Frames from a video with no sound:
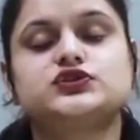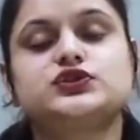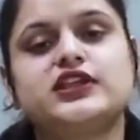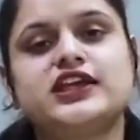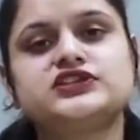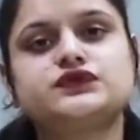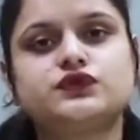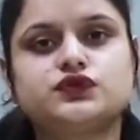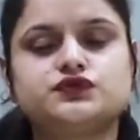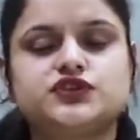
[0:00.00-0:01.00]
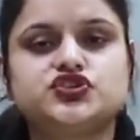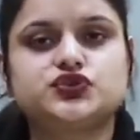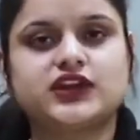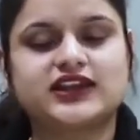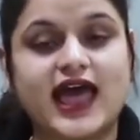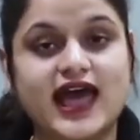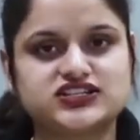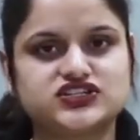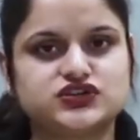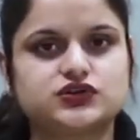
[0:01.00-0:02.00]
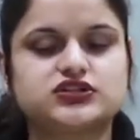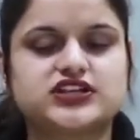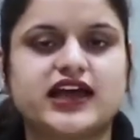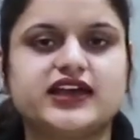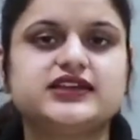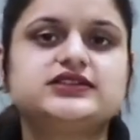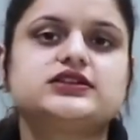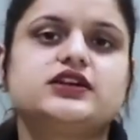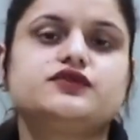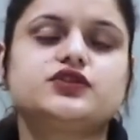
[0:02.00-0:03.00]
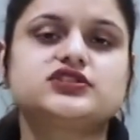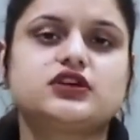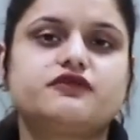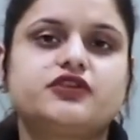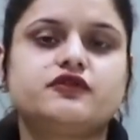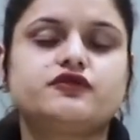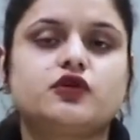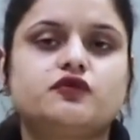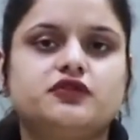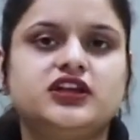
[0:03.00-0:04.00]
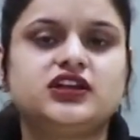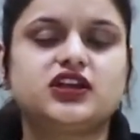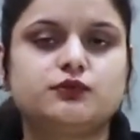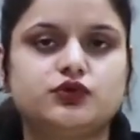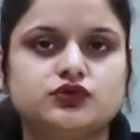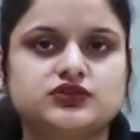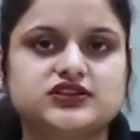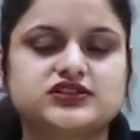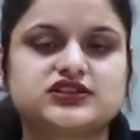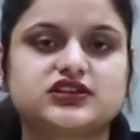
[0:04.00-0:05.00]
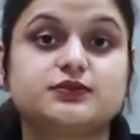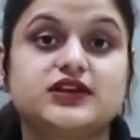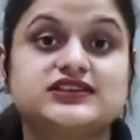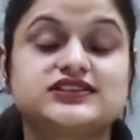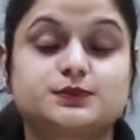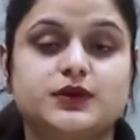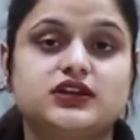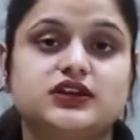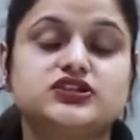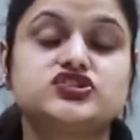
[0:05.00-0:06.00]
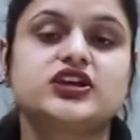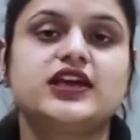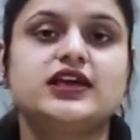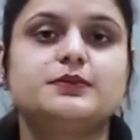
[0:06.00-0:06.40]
So next food which you can add in your diet if you're suffering from weak immune system is spinach.